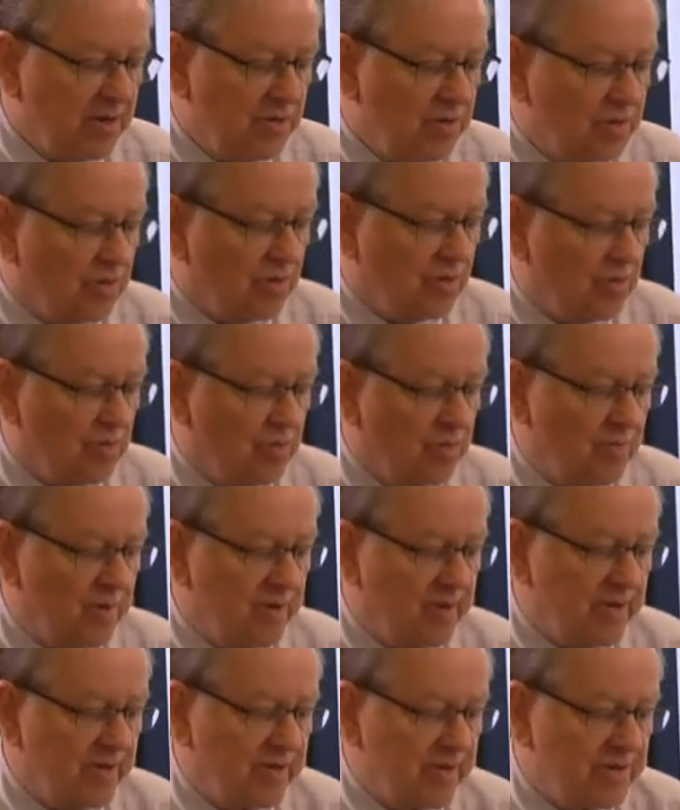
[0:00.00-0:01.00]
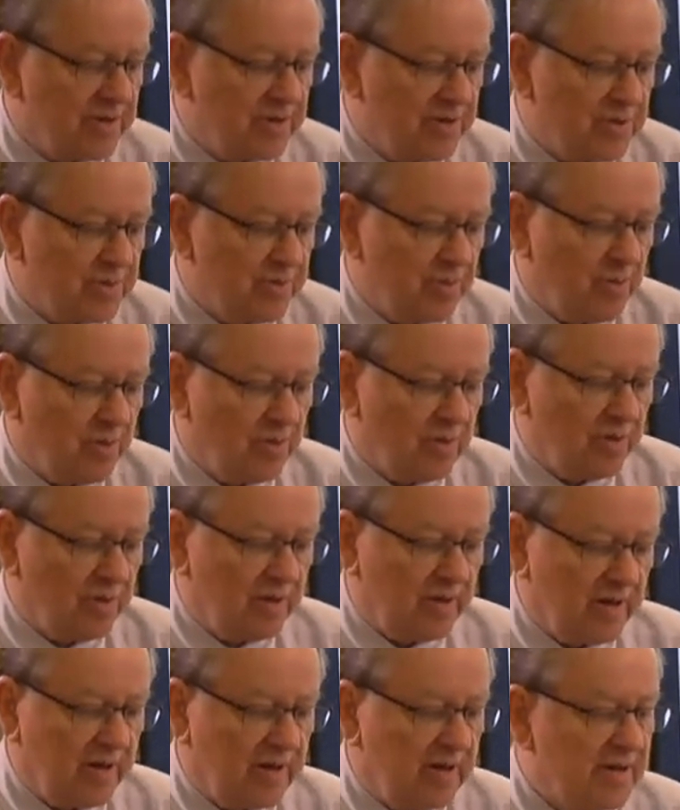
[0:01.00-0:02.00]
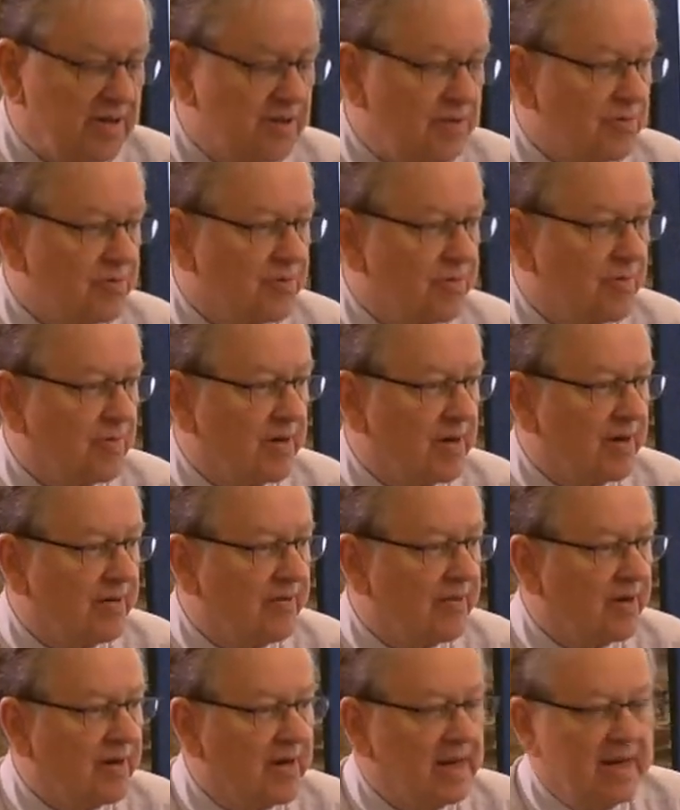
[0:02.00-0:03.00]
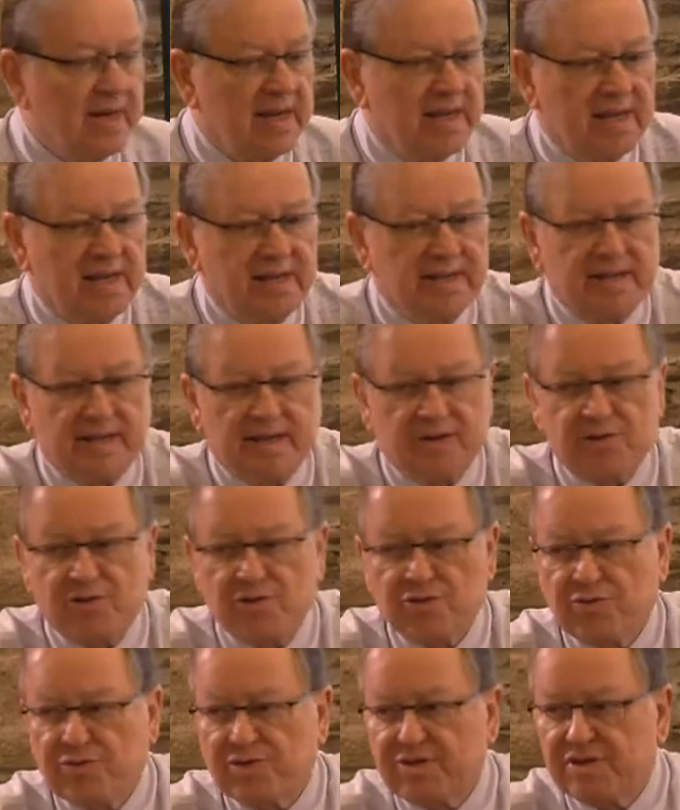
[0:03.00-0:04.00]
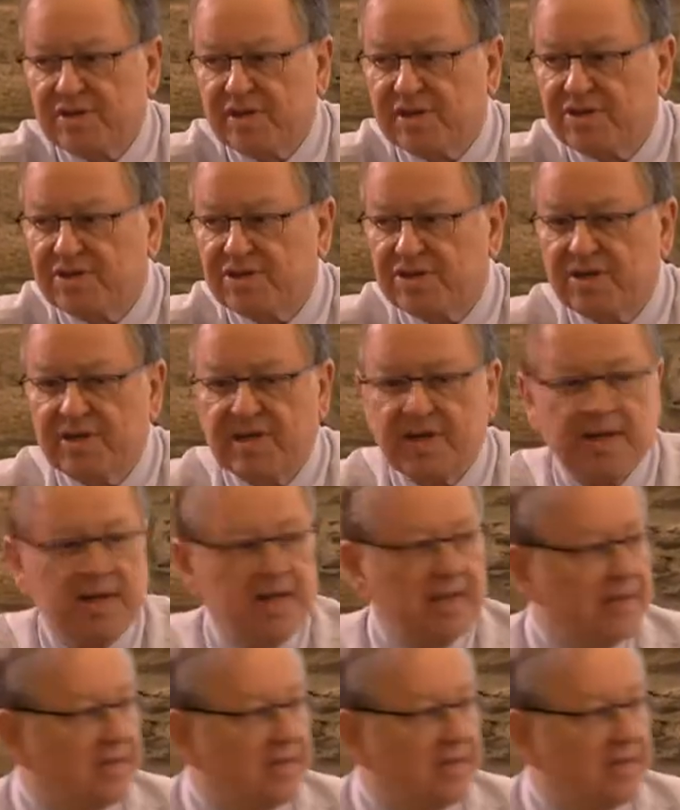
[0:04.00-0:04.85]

So whether it's small, large, or whatever, in that jurisdiction,